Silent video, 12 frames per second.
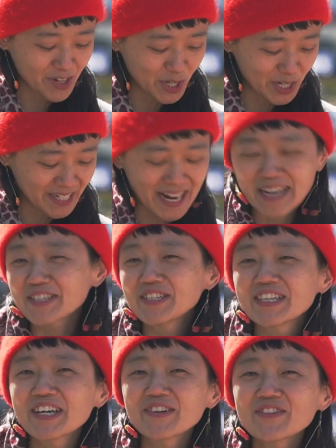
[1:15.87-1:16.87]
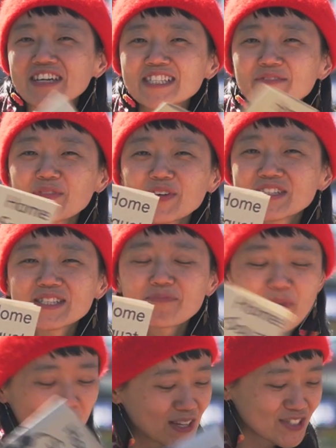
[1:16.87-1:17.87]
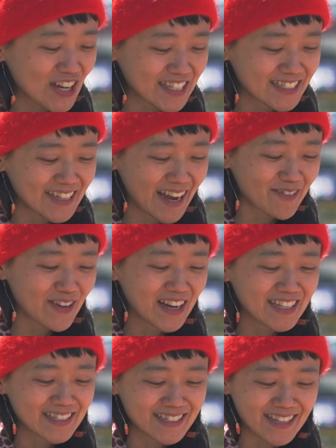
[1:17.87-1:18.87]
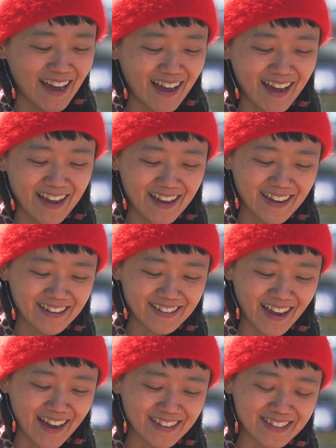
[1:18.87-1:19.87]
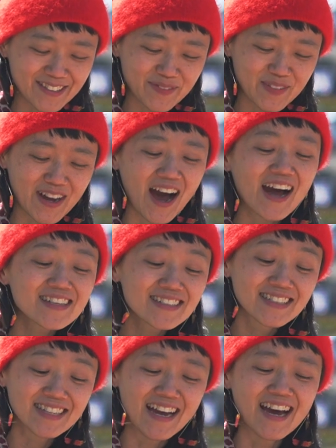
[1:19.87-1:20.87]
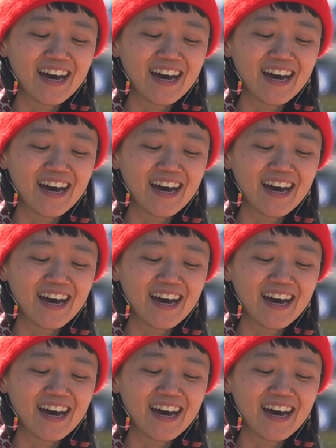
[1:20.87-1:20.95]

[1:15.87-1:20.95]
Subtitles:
Art Action Year Week's first project that was kind of cut